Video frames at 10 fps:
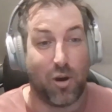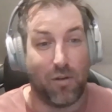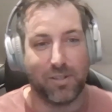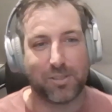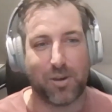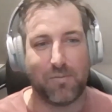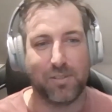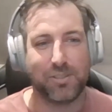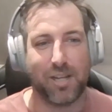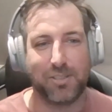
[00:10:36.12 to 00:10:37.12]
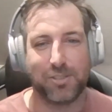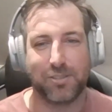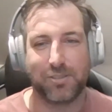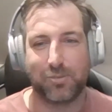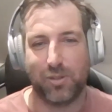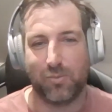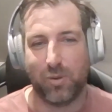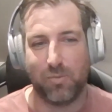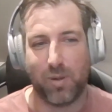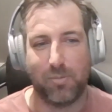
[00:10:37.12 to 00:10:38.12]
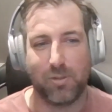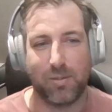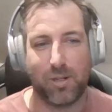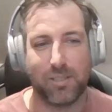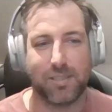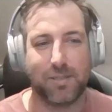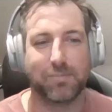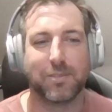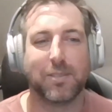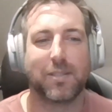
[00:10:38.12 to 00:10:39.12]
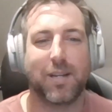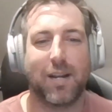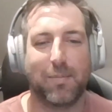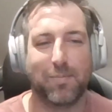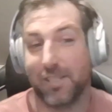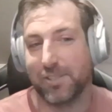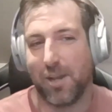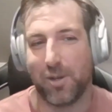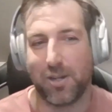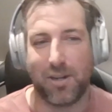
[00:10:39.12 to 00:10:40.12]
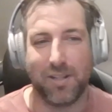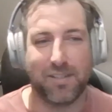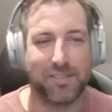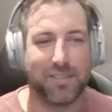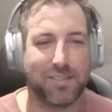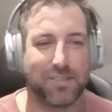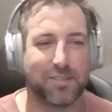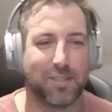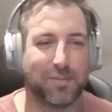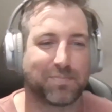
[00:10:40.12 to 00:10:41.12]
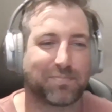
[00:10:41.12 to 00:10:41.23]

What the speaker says: ominous conversations with people in my team. There's nowhere to hide these days. So,